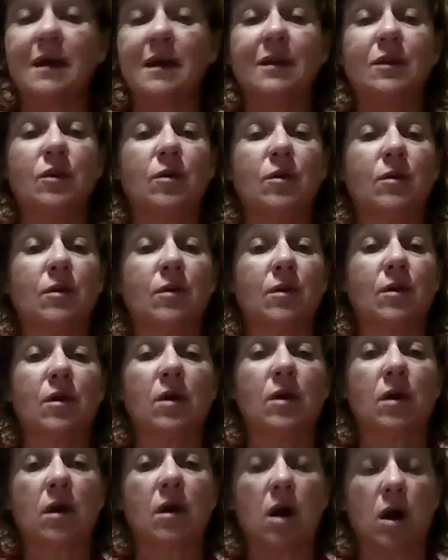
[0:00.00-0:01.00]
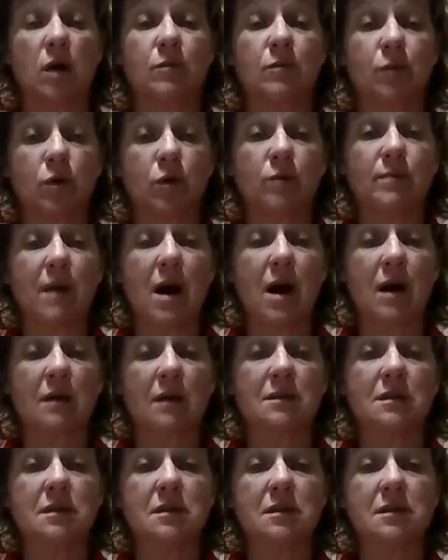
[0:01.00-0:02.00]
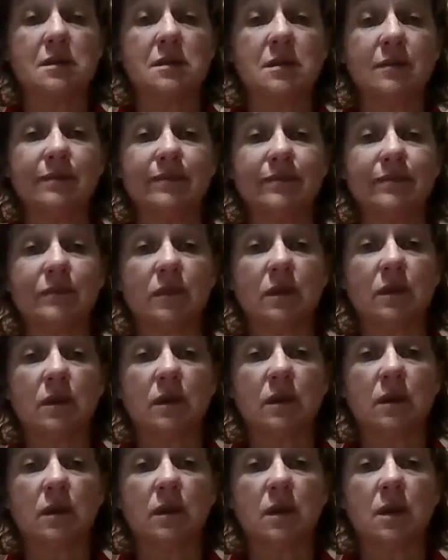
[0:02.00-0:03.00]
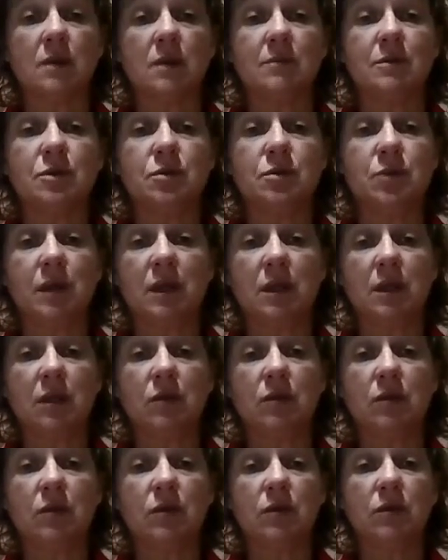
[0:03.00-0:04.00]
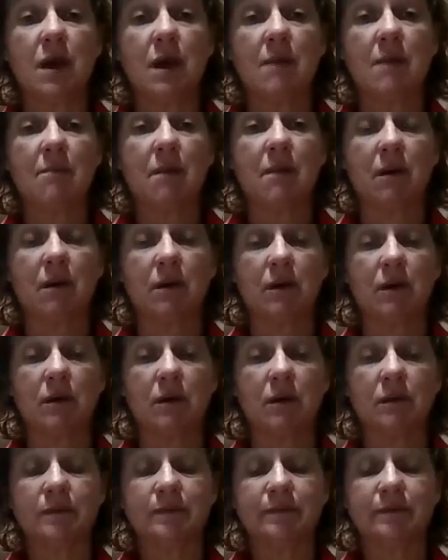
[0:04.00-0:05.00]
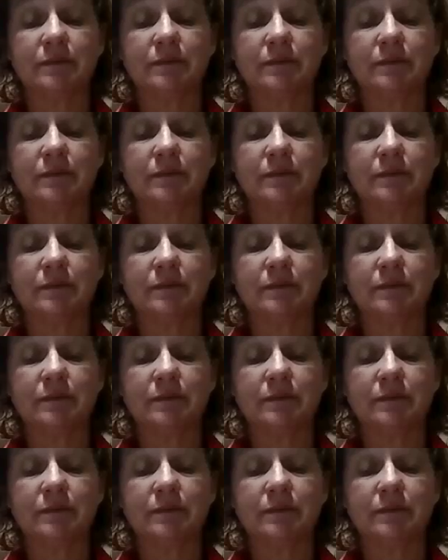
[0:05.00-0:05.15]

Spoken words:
in your cardboard boxes between you and your lab partner.